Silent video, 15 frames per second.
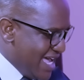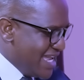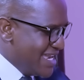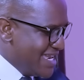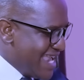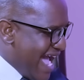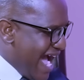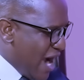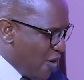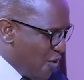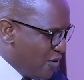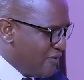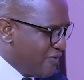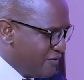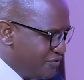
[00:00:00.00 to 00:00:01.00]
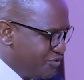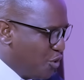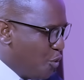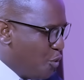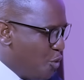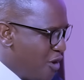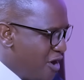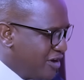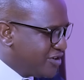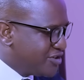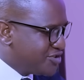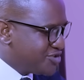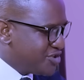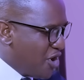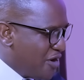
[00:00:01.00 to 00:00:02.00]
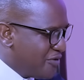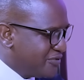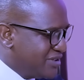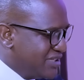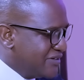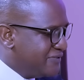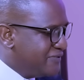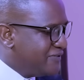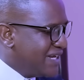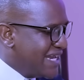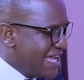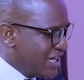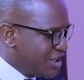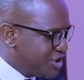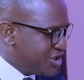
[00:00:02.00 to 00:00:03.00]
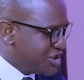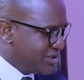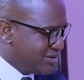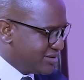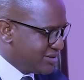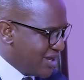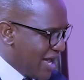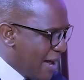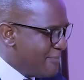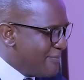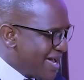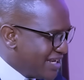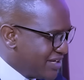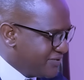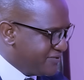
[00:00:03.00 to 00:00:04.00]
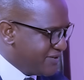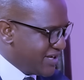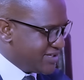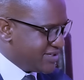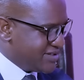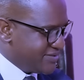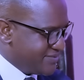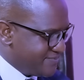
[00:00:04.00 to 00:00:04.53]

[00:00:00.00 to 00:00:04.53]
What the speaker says: Now, the works of the flesh are manifest.